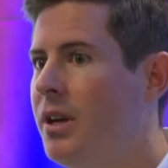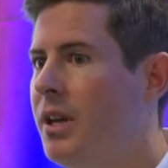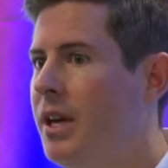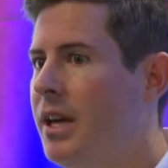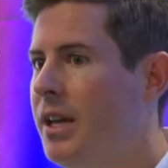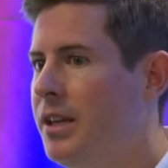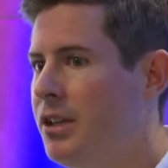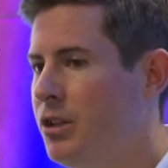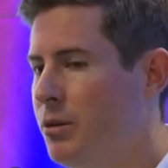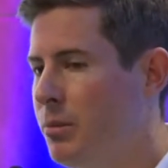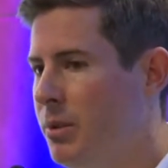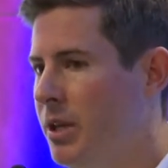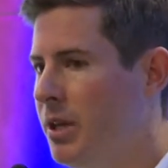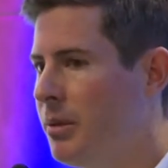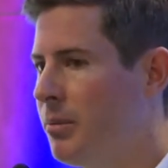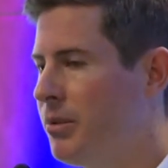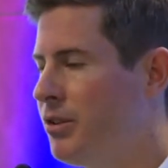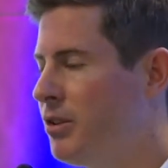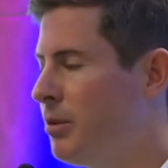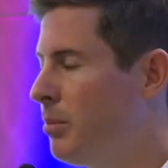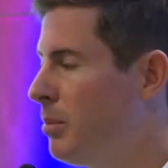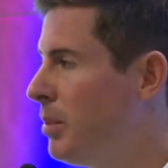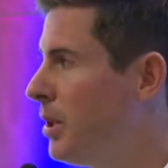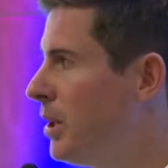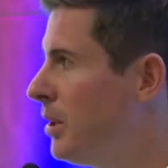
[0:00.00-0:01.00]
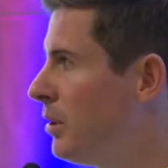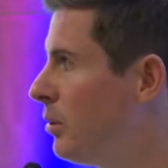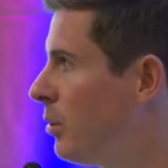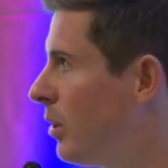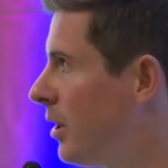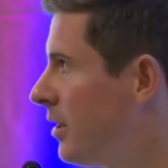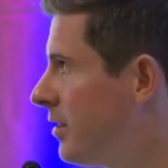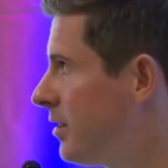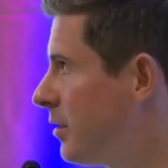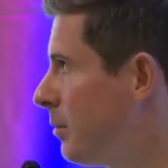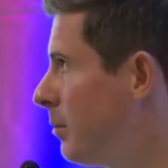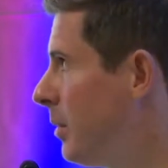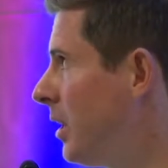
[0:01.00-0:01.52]
and you'll be able to bid
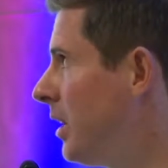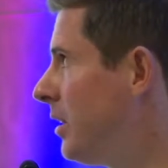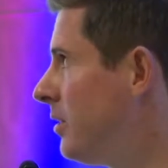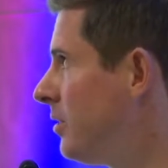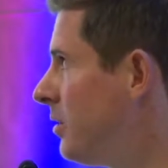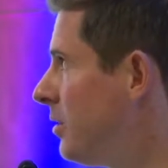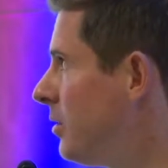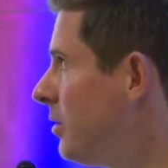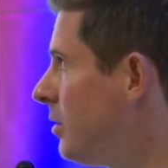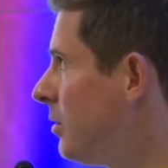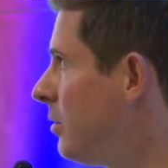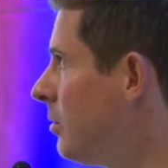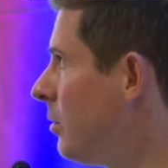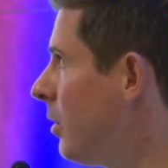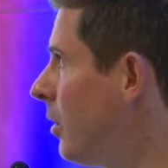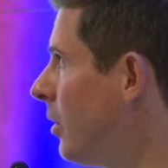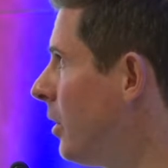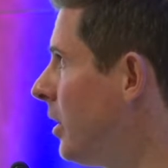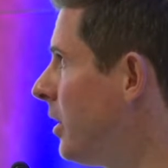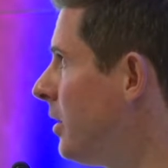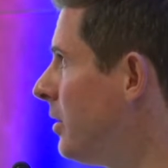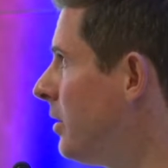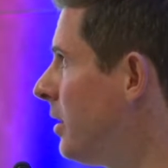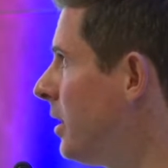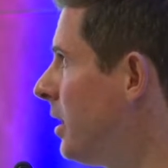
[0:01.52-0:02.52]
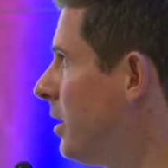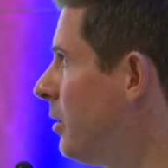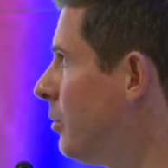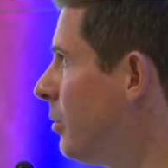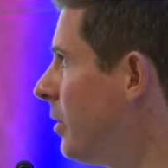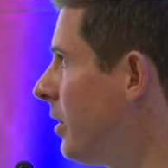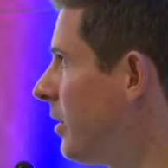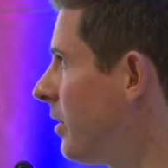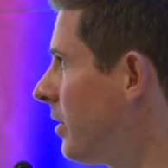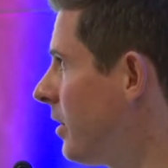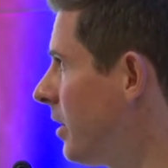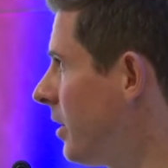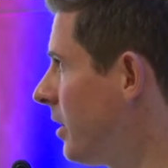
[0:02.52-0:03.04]
quite similarly as you do on Indeed
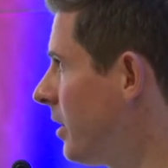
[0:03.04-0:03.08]
with